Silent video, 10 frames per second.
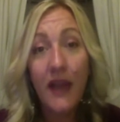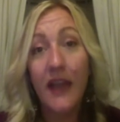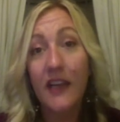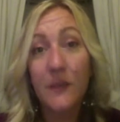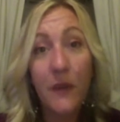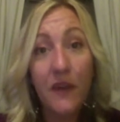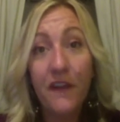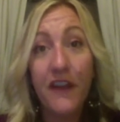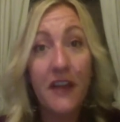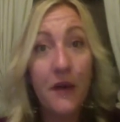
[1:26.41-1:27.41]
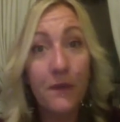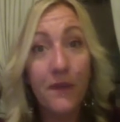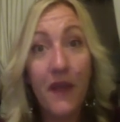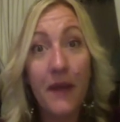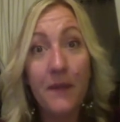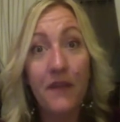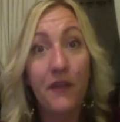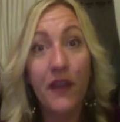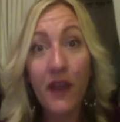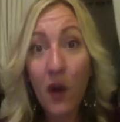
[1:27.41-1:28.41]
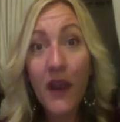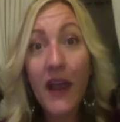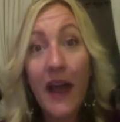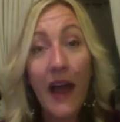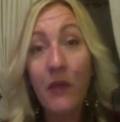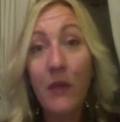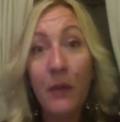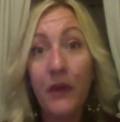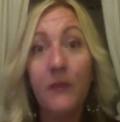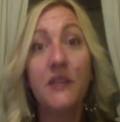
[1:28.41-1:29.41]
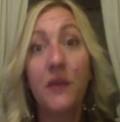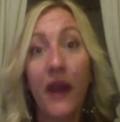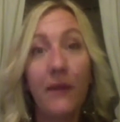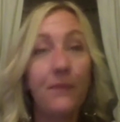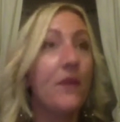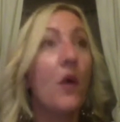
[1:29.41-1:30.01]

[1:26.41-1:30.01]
And I just want to find out if they're like, oh yeah, I remembered, it was great.